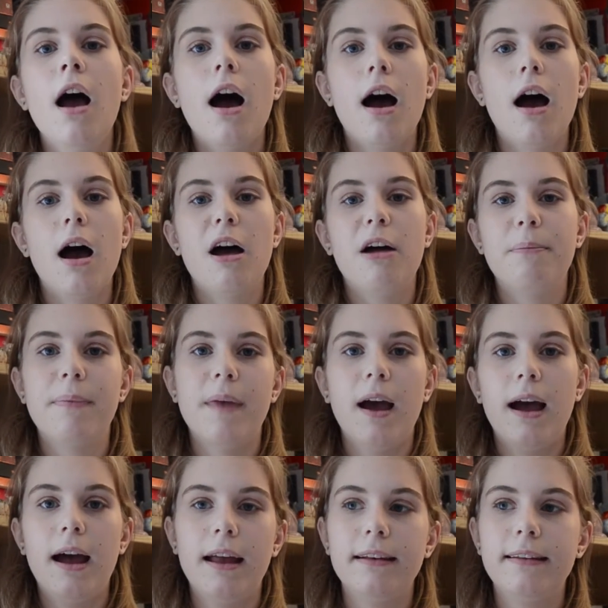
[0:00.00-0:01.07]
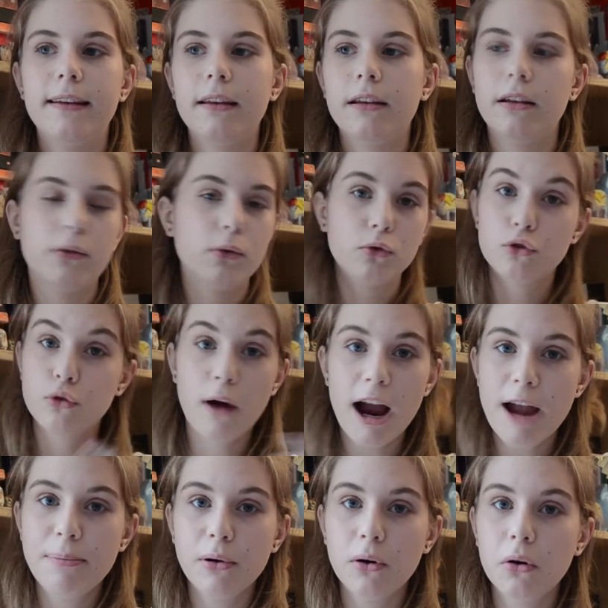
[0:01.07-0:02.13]
and it's all
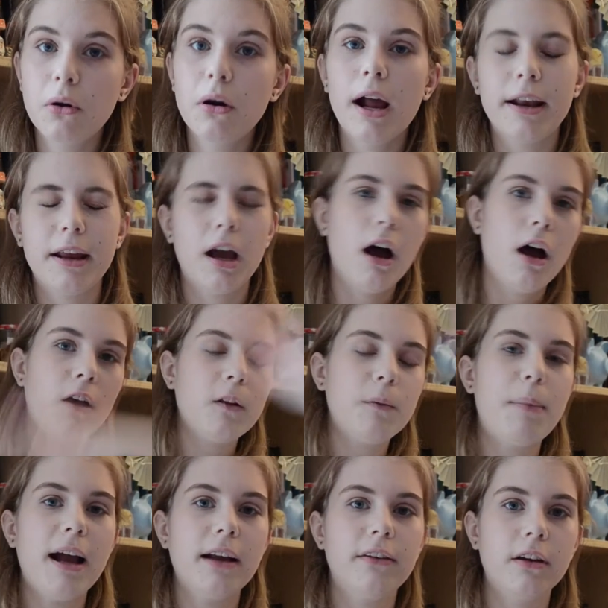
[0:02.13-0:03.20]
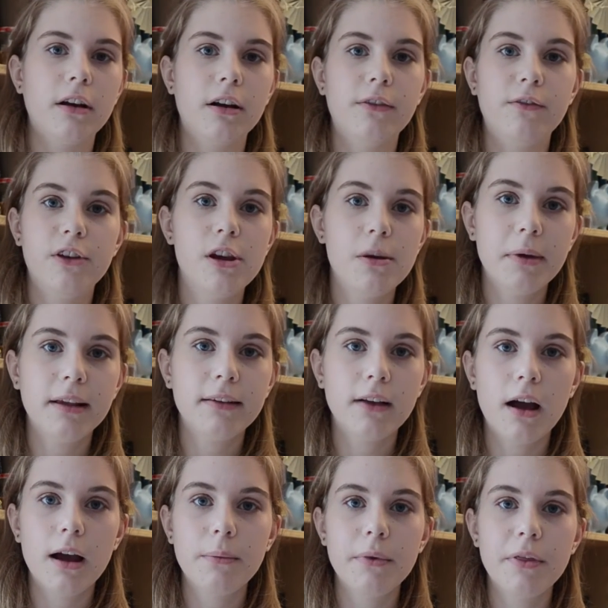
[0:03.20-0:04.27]
tribal, and it harks back to kind of Ewing's
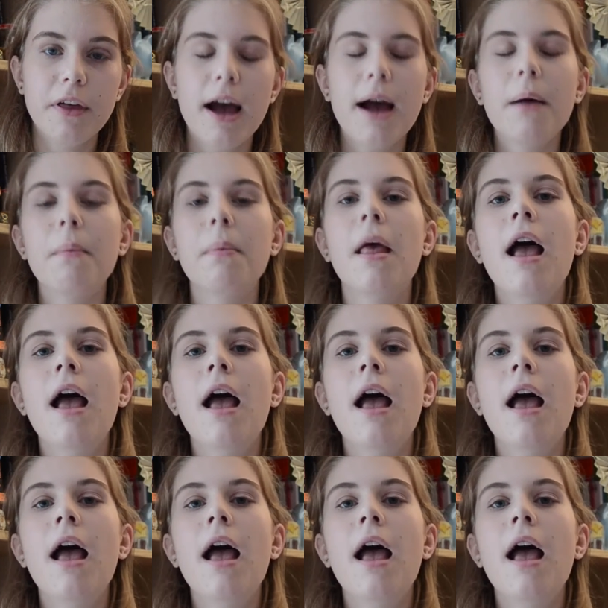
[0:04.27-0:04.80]
time with that.